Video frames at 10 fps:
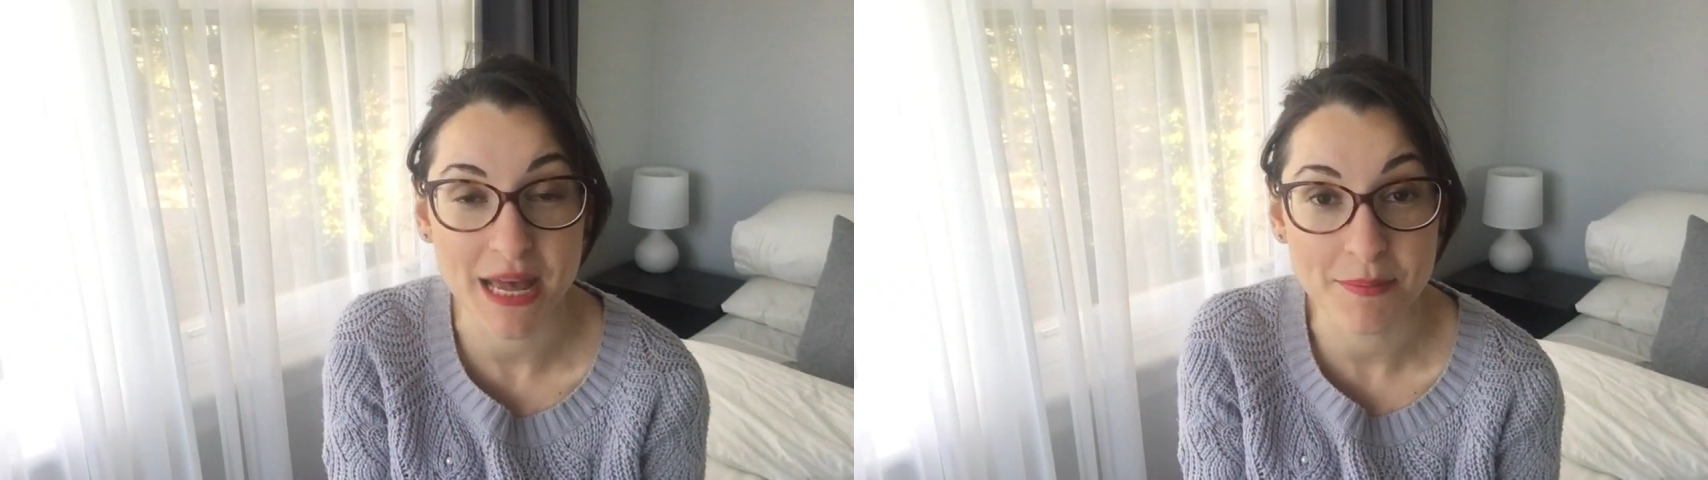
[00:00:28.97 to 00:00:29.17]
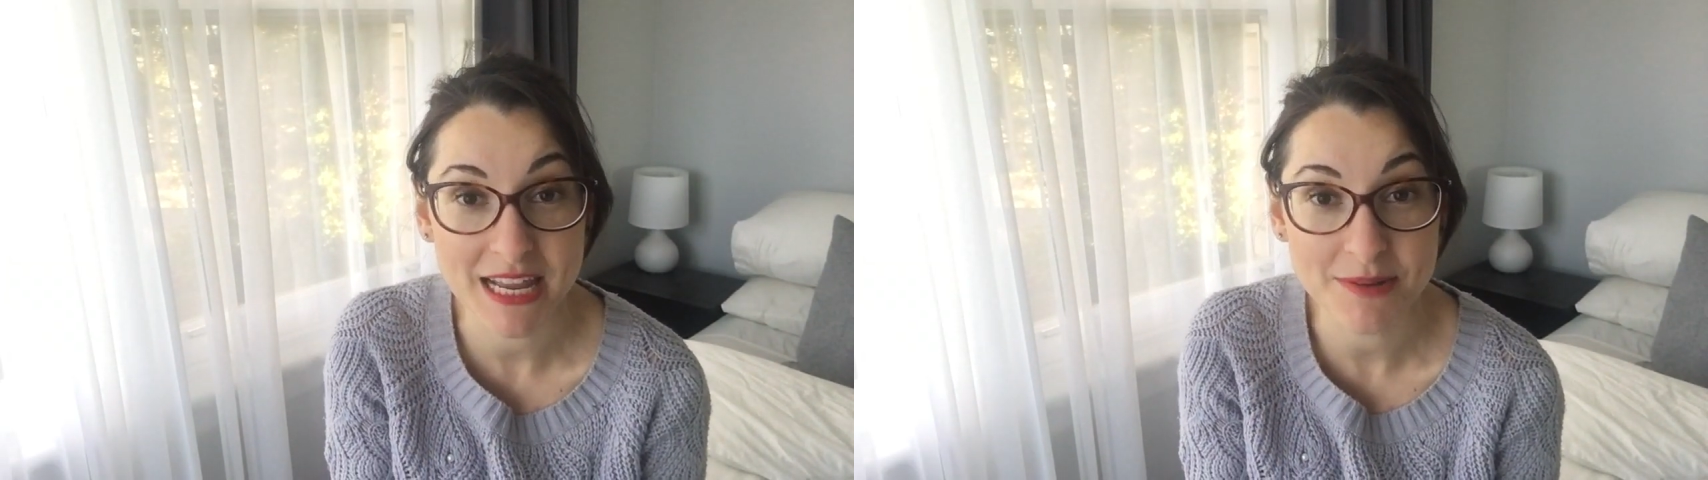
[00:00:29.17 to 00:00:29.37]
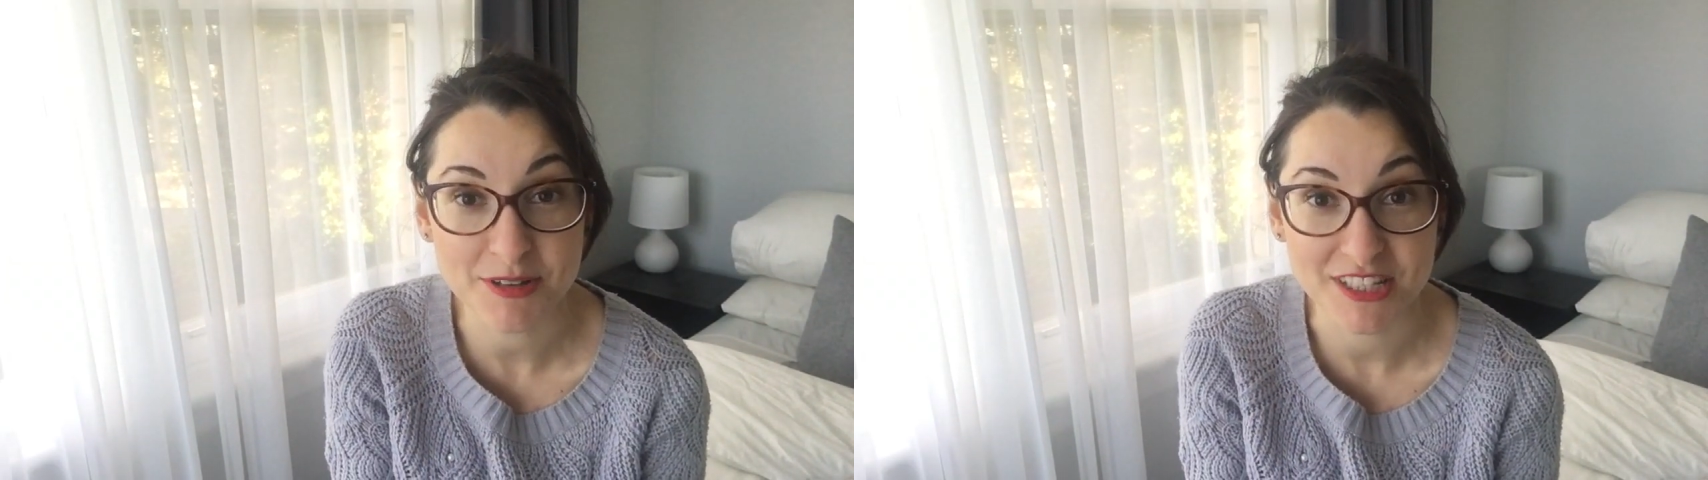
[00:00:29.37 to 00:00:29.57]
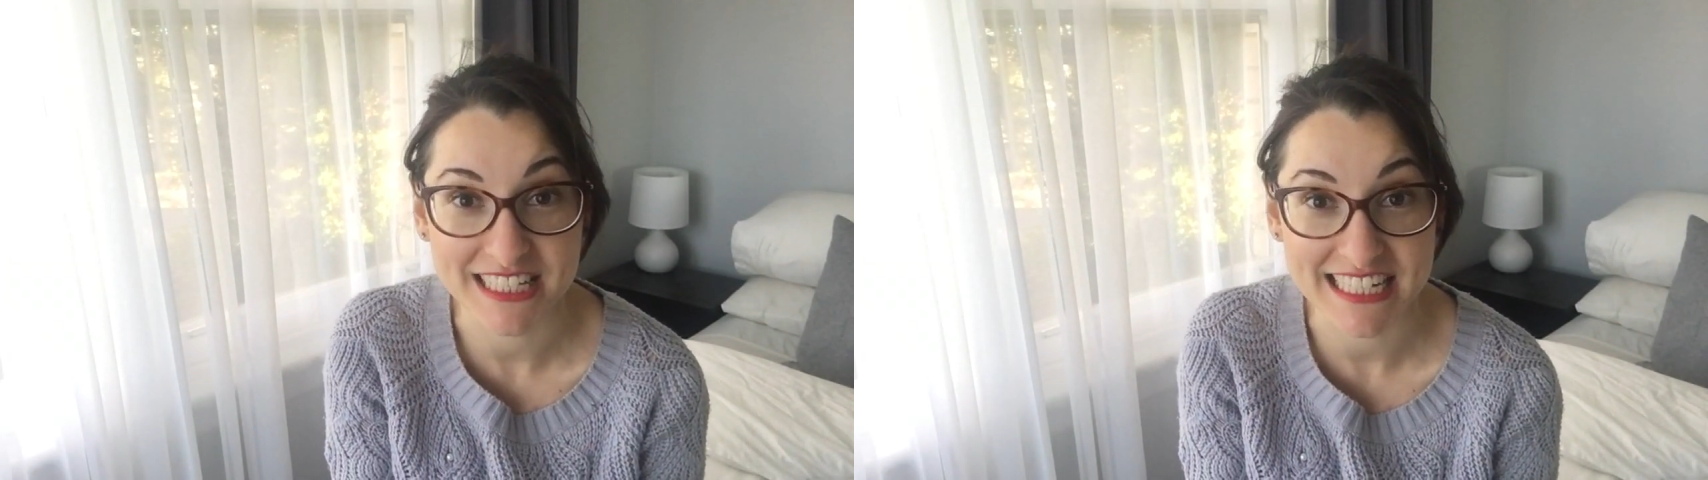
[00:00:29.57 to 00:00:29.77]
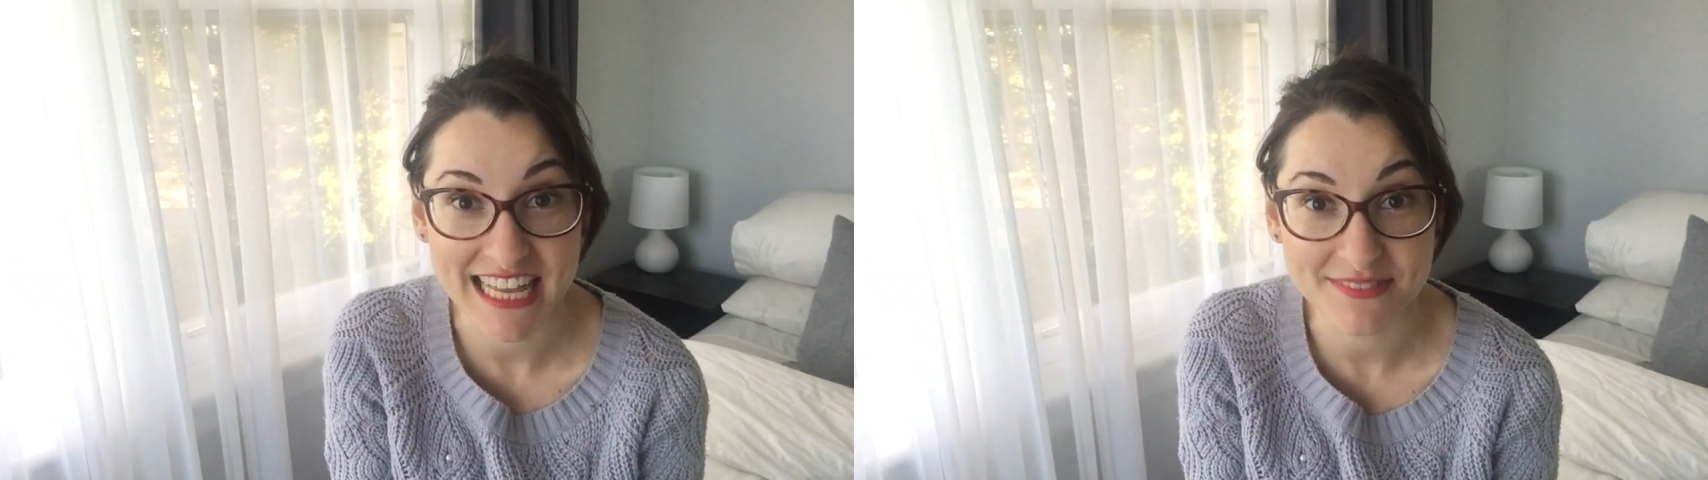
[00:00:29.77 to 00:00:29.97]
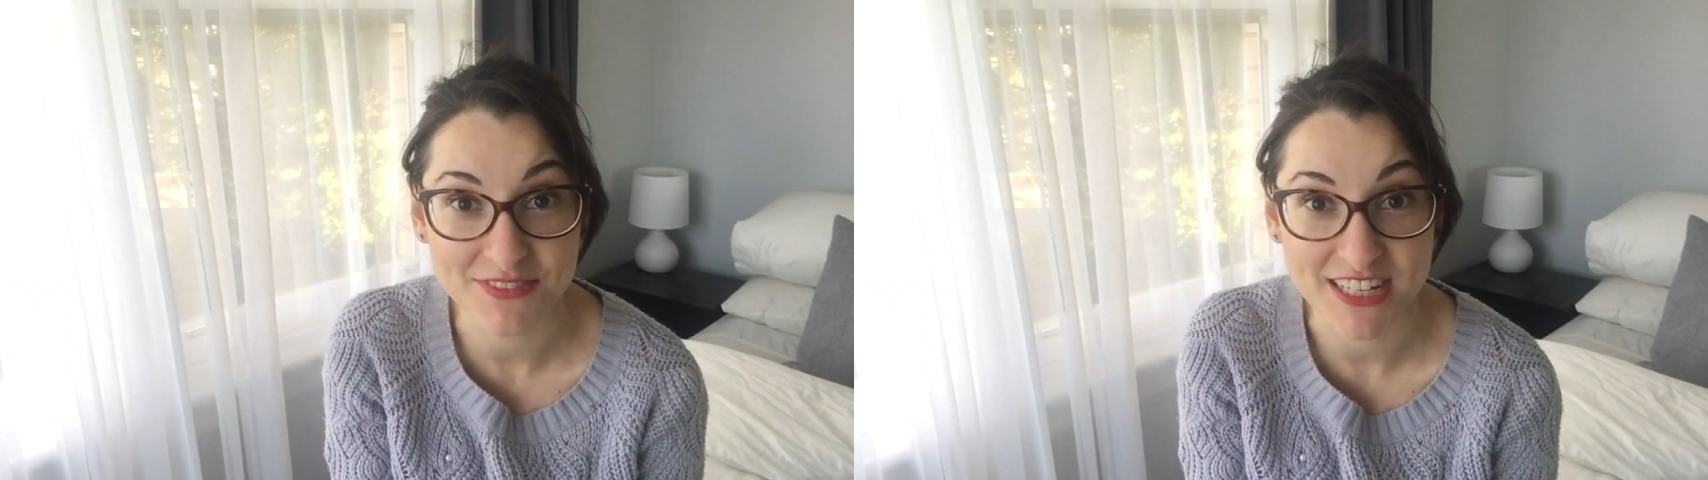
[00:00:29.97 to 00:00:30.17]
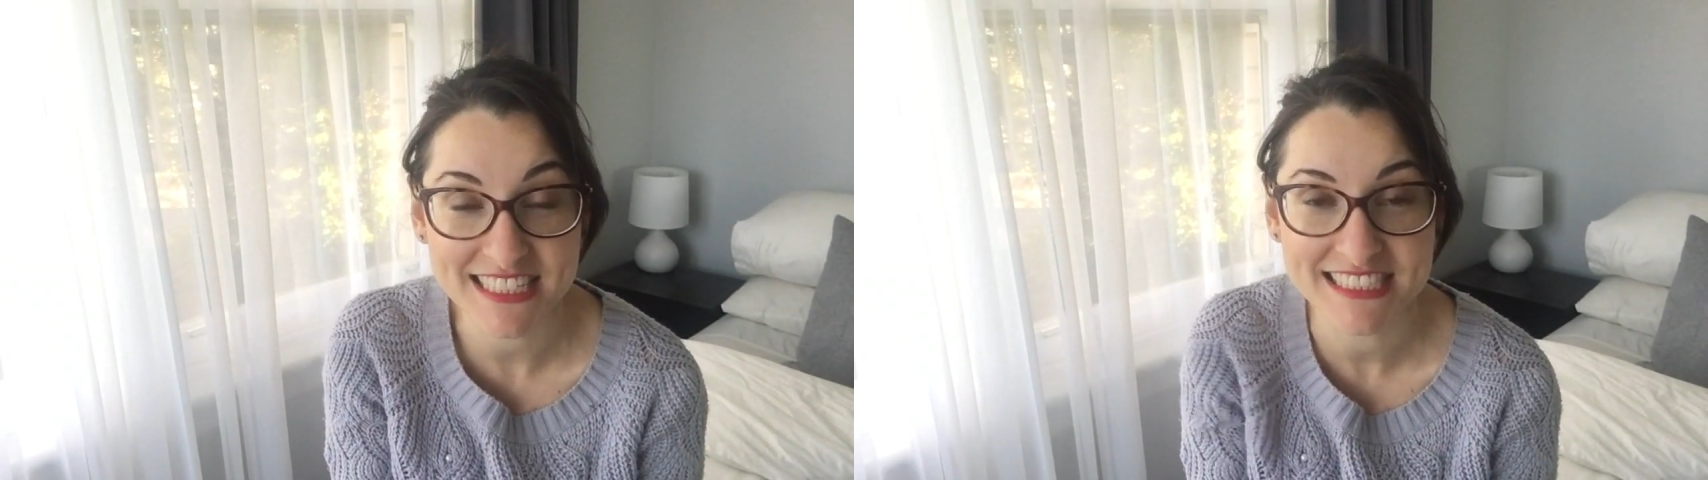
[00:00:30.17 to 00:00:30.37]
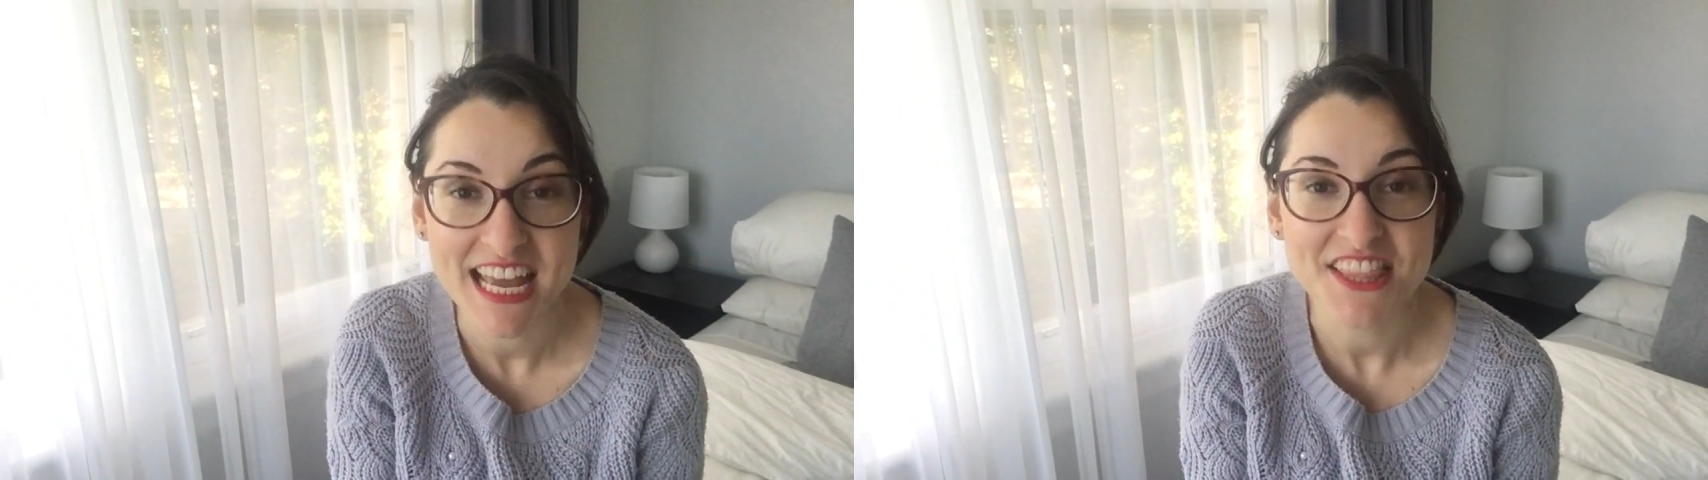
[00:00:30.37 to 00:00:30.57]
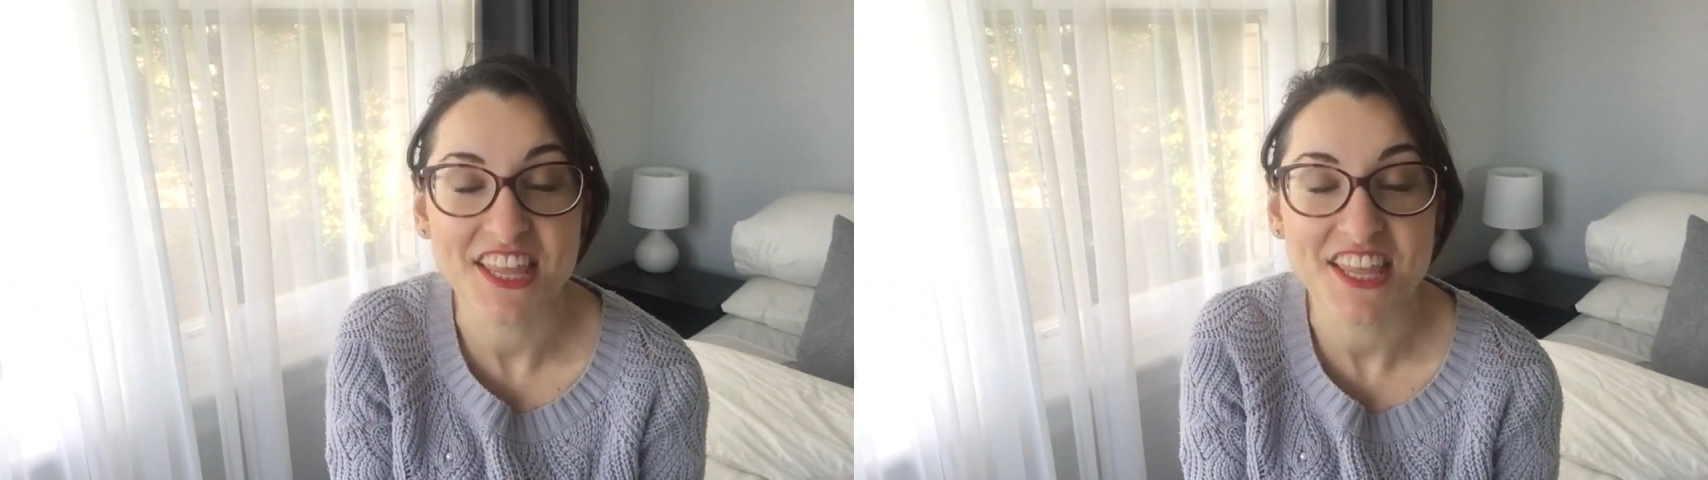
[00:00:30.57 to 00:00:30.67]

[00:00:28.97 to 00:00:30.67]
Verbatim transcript: available in Netflix